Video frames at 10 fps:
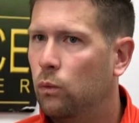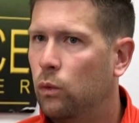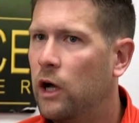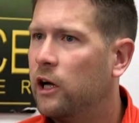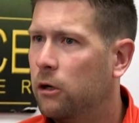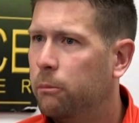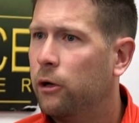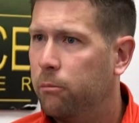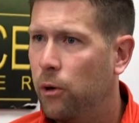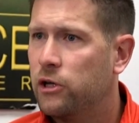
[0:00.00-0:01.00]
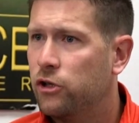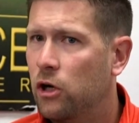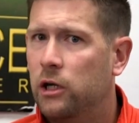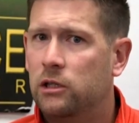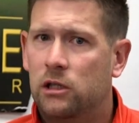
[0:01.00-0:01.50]
we're not going to put a pressure
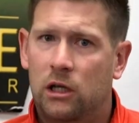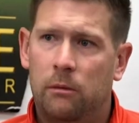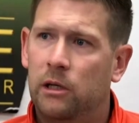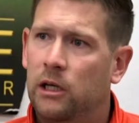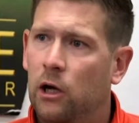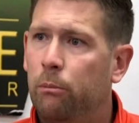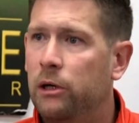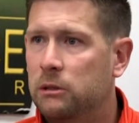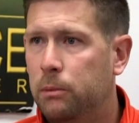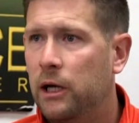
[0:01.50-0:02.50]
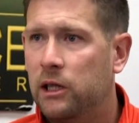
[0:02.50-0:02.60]
on to come in and help us, but I